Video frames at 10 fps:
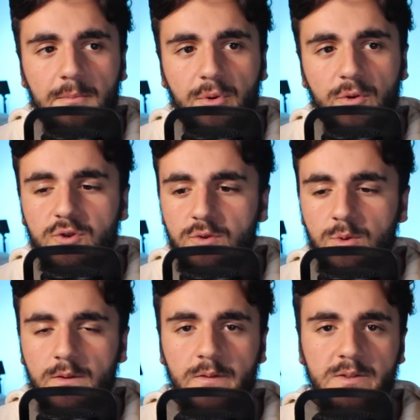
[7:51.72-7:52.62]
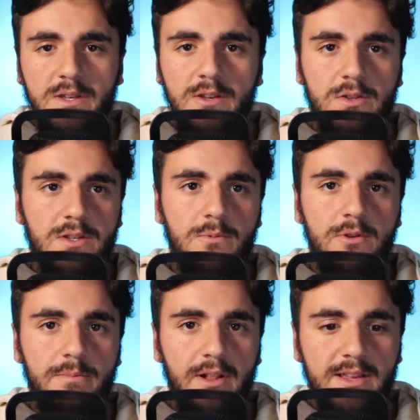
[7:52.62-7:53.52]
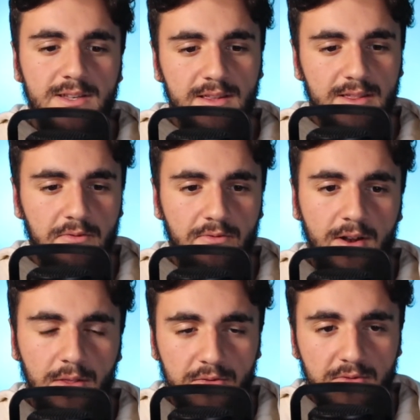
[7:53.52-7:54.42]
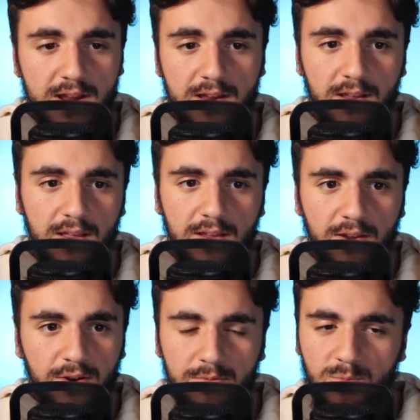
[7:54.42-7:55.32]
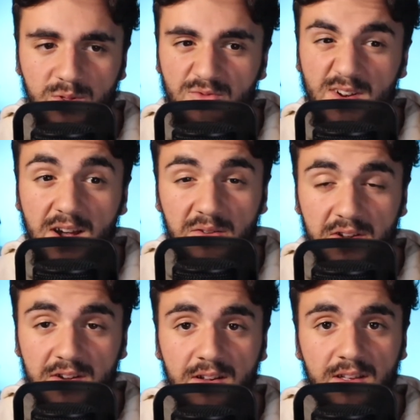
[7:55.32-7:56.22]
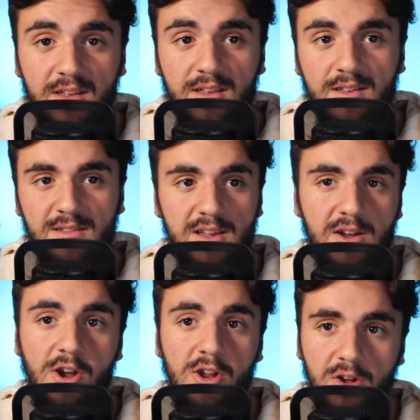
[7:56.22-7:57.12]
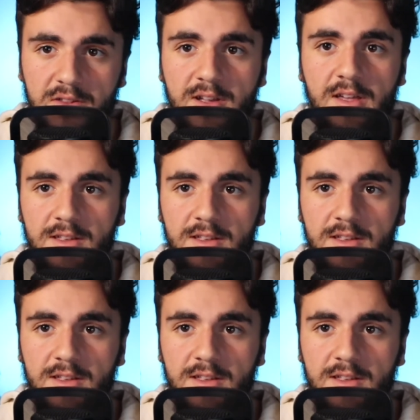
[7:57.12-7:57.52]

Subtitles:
Portugal have obviously got some good players. I think the front three, with Ronaldo, Diogo Jota.